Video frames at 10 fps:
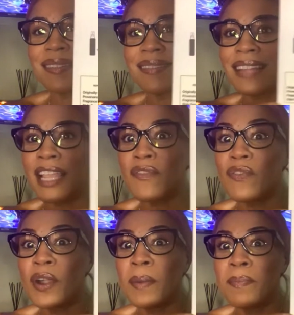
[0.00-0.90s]
like
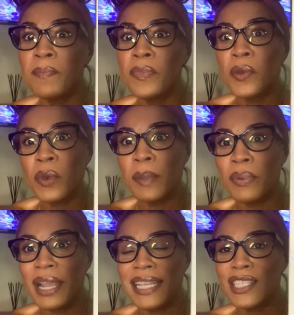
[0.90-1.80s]
from the one
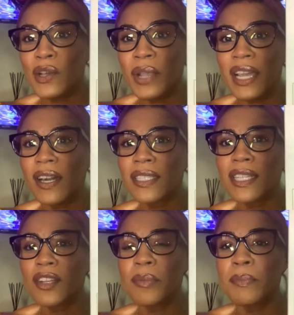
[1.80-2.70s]
price. So it costs a
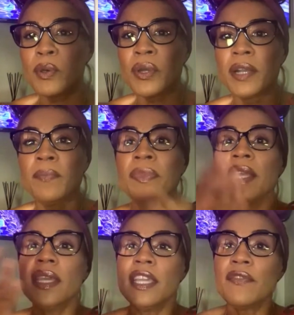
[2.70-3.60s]
little bit more.
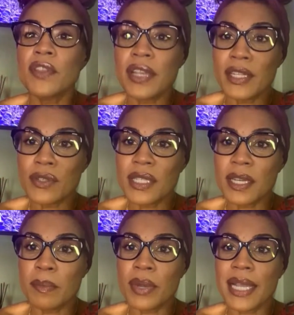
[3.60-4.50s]
If you're interested
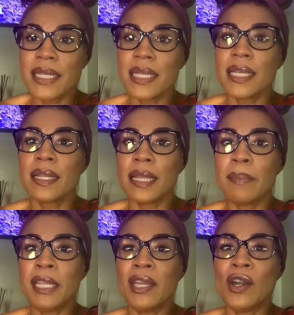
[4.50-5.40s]
in pricing, let
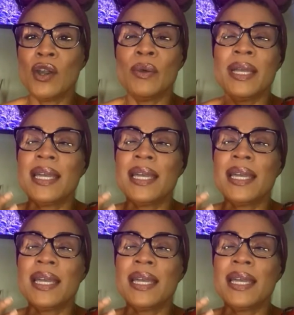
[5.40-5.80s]
me know.